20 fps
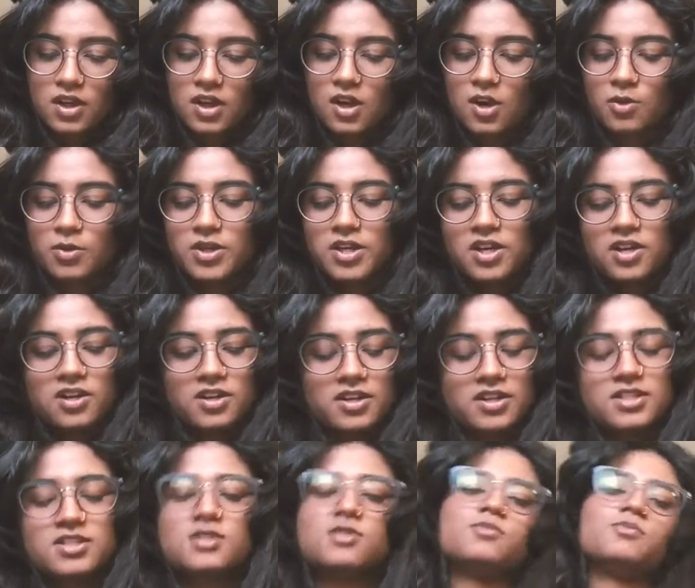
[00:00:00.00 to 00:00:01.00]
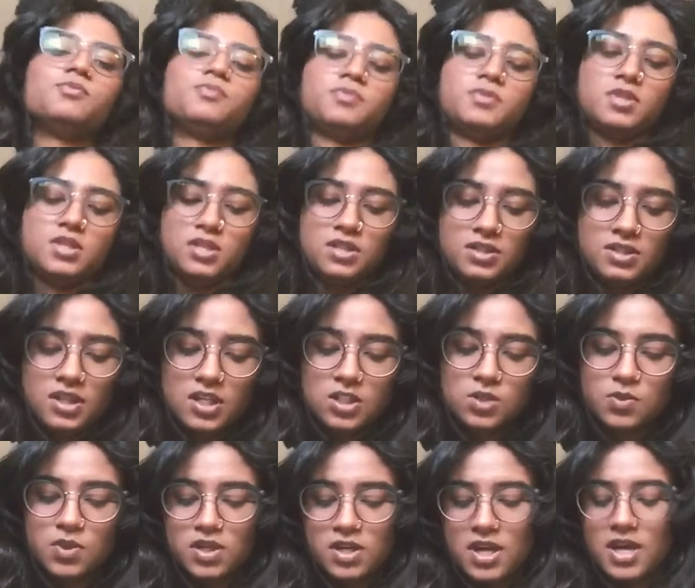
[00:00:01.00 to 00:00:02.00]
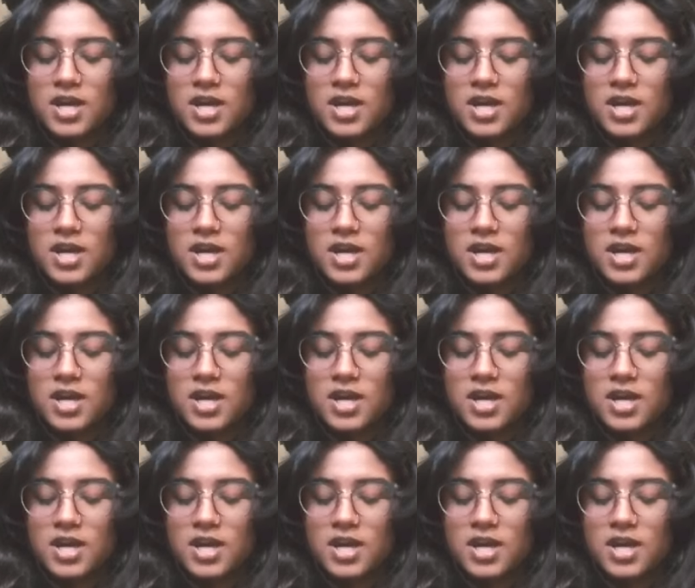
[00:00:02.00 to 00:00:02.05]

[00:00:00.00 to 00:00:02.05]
Oh, here it is. This one